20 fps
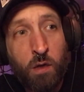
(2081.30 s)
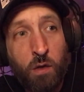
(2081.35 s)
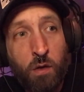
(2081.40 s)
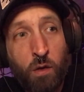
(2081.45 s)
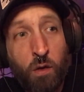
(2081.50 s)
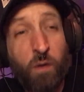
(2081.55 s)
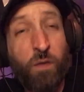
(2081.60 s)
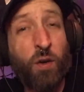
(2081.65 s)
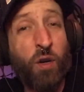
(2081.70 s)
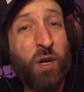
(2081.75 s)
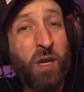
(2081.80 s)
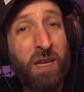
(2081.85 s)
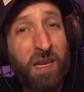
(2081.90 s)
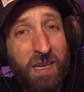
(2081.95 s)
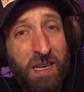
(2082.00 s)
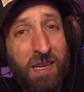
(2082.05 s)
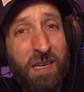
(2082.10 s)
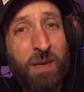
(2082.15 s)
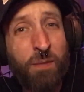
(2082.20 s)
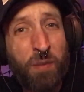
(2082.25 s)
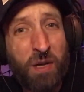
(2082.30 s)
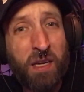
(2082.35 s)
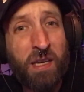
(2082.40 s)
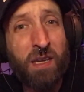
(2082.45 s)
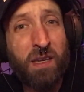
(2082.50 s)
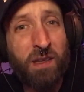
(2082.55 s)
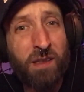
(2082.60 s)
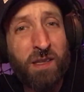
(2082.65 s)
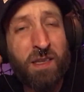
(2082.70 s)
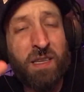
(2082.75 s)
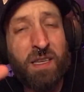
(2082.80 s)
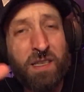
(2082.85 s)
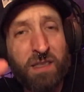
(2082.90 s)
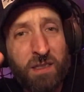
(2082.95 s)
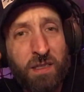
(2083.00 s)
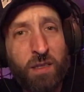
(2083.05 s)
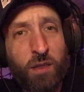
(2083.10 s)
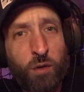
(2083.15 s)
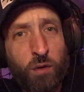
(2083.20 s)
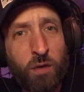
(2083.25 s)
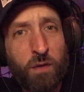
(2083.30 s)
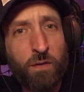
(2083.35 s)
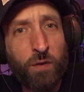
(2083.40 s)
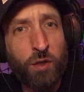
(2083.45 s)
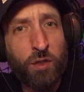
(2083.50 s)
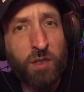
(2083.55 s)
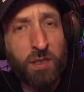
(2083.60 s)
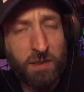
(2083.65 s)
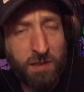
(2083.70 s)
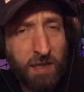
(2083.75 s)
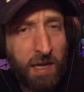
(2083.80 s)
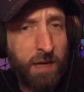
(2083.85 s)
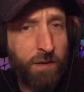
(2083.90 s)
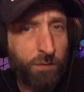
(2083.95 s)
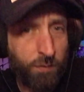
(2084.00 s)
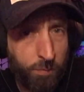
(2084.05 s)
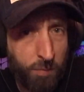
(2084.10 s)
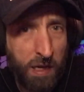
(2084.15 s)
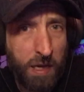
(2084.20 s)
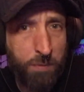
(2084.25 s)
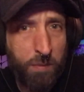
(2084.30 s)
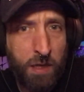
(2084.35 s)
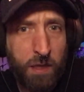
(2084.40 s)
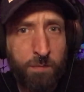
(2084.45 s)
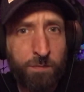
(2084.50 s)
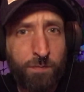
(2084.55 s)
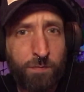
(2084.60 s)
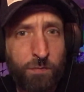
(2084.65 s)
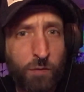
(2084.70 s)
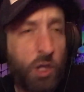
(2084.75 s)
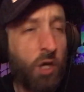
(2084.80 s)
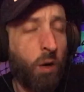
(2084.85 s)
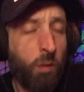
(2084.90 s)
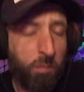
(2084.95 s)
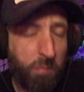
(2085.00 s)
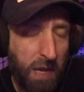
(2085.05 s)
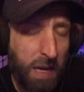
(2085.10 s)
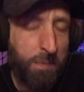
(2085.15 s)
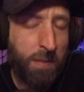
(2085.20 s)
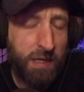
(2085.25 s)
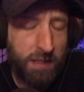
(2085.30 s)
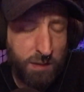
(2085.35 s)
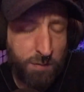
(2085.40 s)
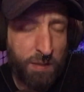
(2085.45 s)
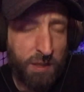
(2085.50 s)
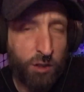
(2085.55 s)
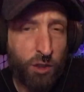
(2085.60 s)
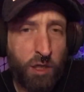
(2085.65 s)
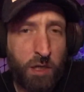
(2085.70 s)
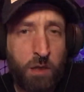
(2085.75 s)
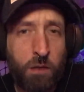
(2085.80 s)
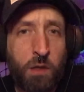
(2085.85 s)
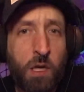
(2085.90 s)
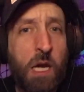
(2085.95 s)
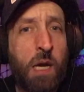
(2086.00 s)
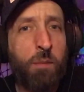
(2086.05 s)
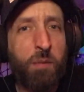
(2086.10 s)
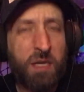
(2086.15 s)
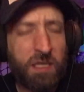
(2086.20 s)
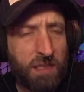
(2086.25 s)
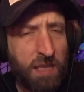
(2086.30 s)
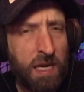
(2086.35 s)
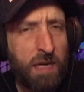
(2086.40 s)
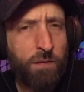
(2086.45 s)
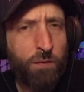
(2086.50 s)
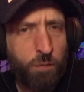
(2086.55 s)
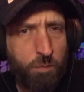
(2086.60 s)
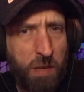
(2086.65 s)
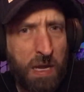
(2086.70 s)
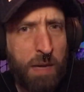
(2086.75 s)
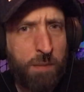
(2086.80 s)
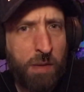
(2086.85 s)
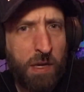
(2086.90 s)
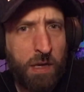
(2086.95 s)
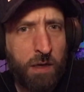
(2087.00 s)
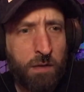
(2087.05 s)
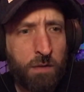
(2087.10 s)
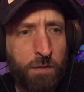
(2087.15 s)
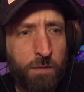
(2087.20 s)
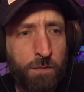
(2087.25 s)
over anybody in the DC universe aside from Batman. You know, Batman's my shit. But aside from Batman,